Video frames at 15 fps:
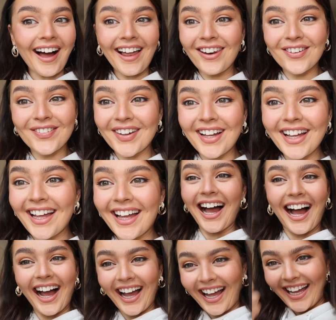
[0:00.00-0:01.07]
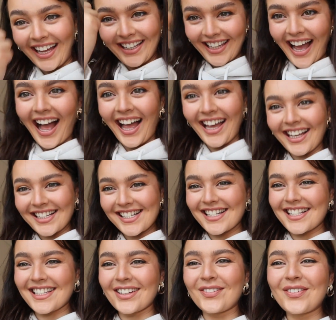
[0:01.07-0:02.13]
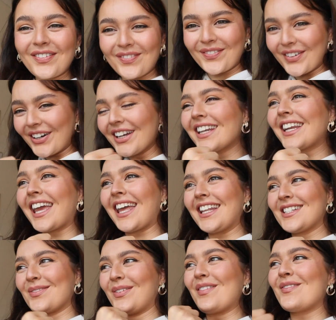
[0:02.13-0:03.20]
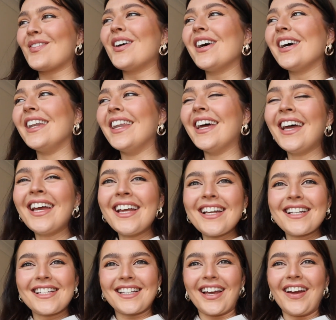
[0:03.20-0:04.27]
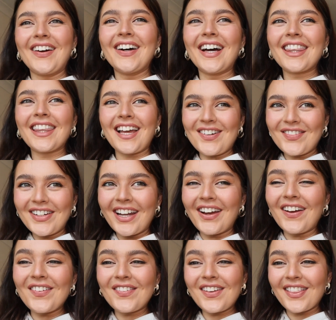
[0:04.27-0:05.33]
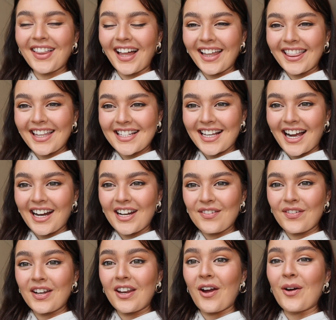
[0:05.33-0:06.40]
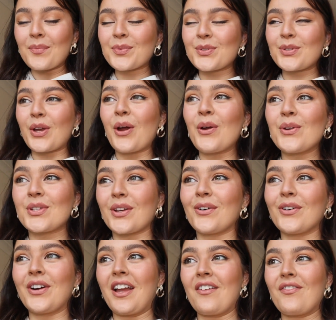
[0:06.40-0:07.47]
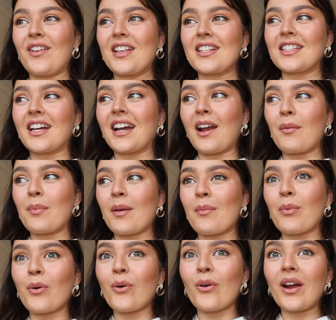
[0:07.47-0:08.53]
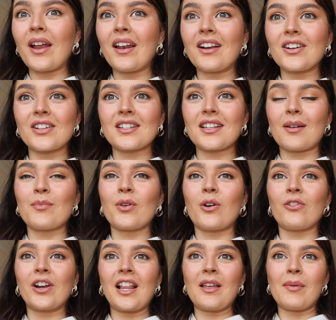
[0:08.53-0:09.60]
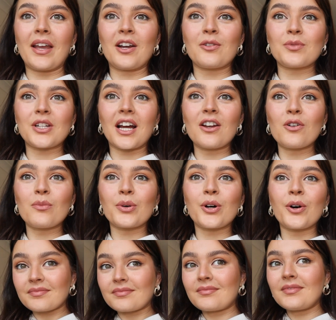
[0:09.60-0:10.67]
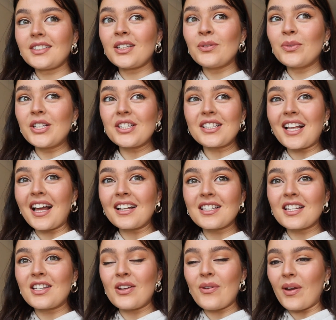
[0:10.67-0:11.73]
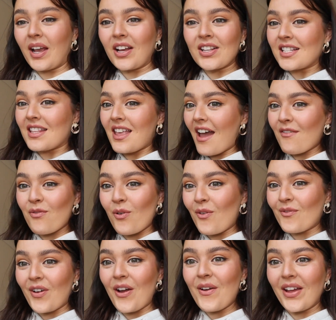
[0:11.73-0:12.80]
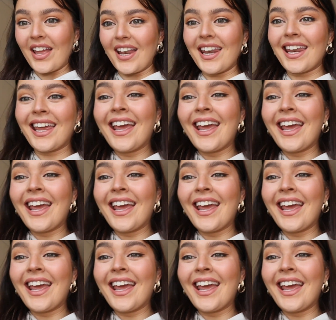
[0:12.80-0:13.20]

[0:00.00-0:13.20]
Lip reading: I love it. Yes, we've won, kids, we've won. So let me know if you like this kind of video. I'm so sorry if it's like a bit boring because I'm not really a makeup channel, but we just had to do it because everyone voted.